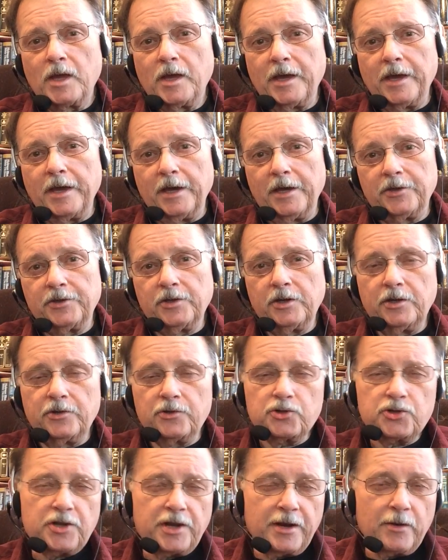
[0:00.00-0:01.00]
and to
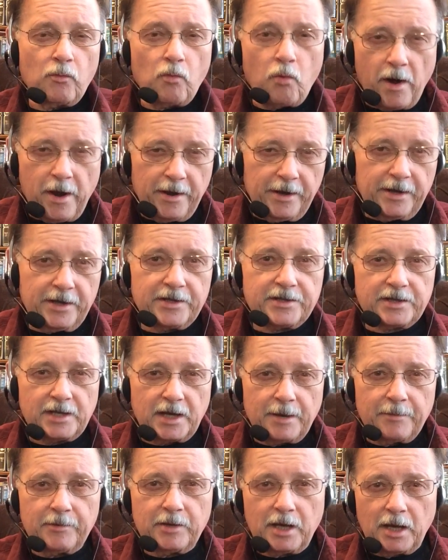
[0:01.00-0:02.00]
understand where it is that
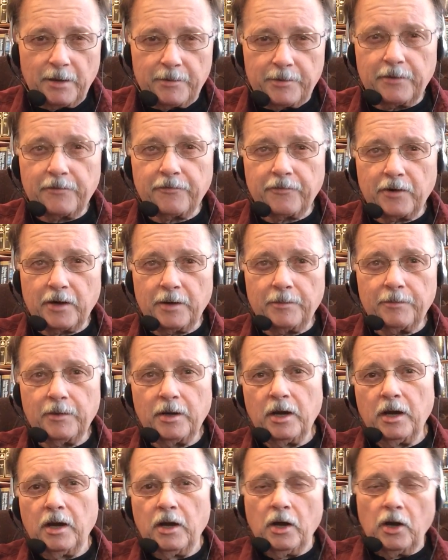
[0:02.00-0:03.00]
I'm coming from
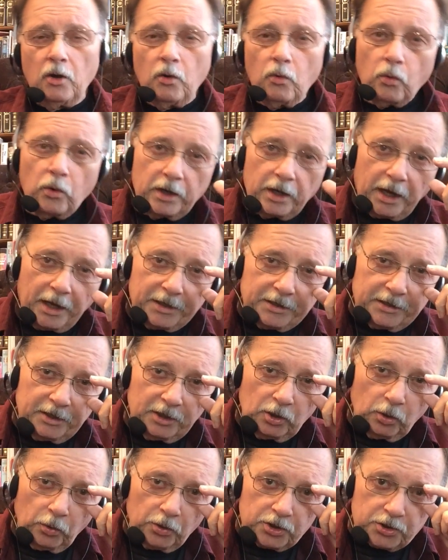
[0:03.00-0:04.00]
when I
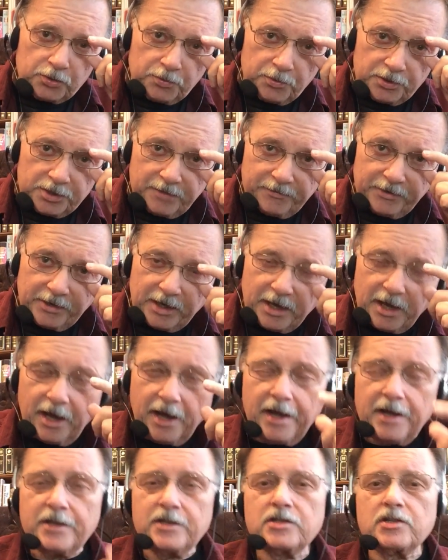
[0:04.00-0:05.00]
deal with specific
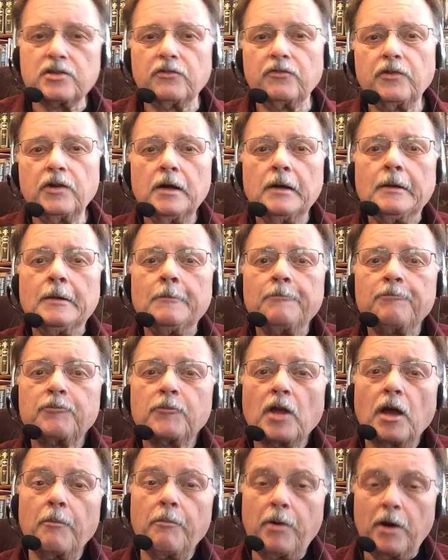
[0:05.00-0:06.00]
kinds of
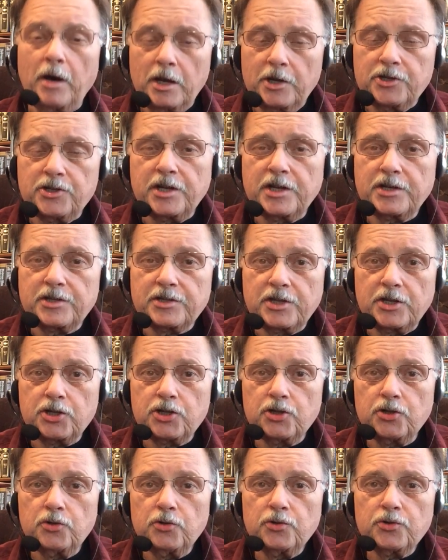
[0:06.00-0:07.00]
apologetics
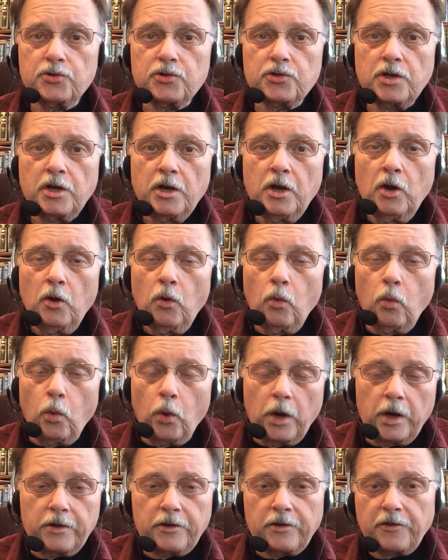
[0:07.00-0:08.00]
issues.
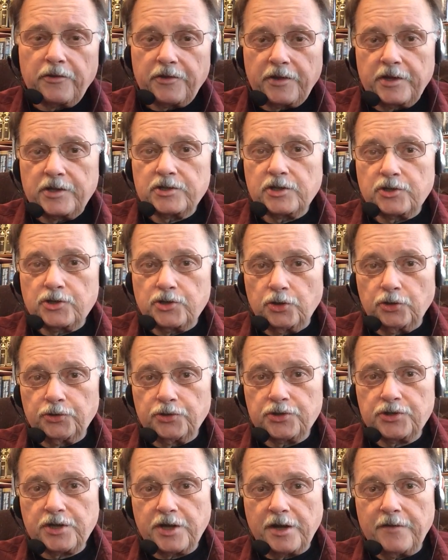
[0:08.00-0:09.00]
One of the things that you'll
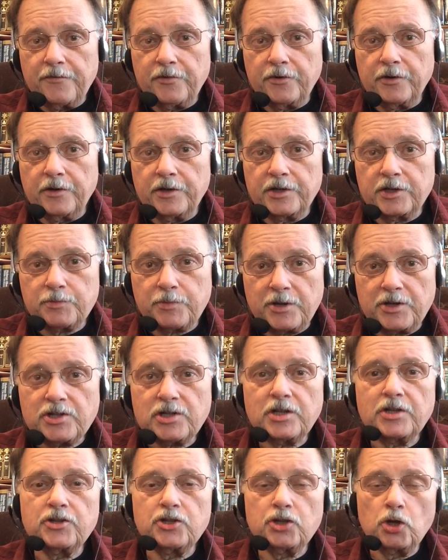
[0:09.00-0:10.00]
discover,
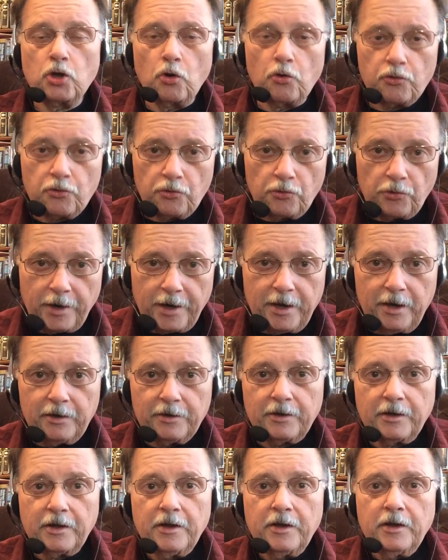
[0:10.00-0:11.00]
especially as you go
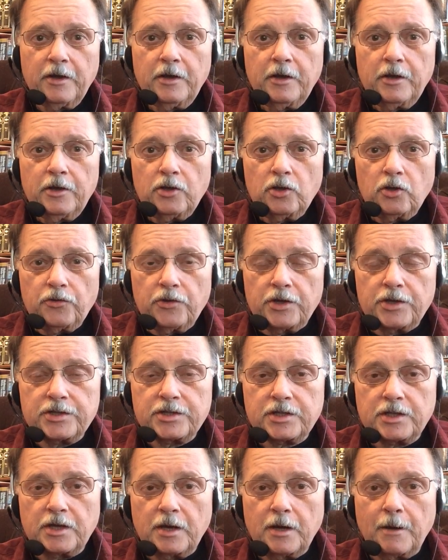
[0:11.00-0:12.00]
throughout
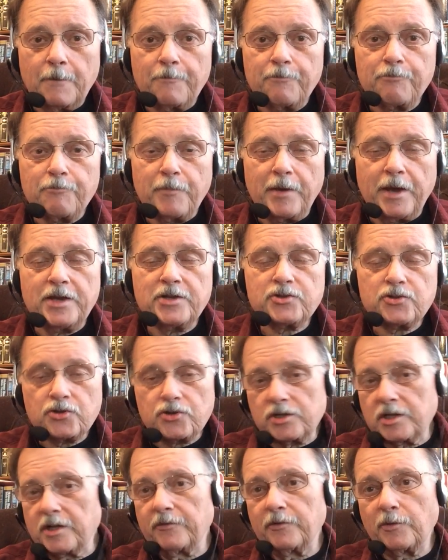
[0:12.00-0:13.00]
this
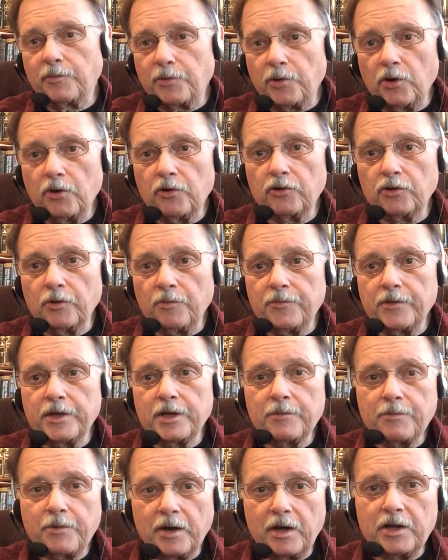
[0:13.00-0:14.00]
master's level program
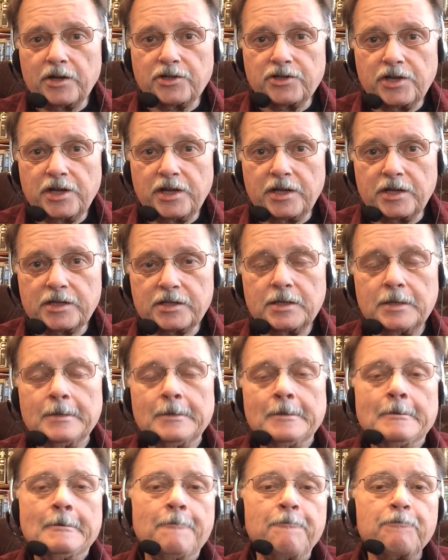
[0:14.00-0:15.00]
in apologetics,
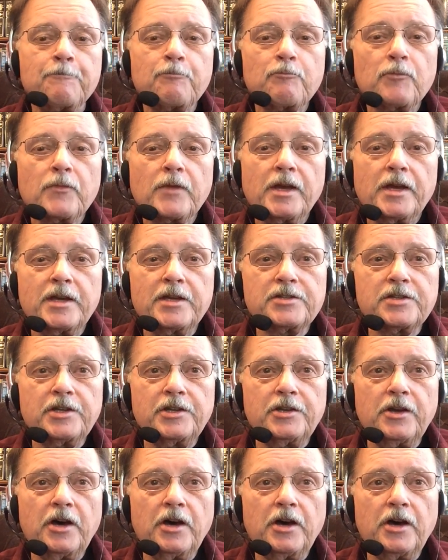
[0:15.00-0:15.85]
is that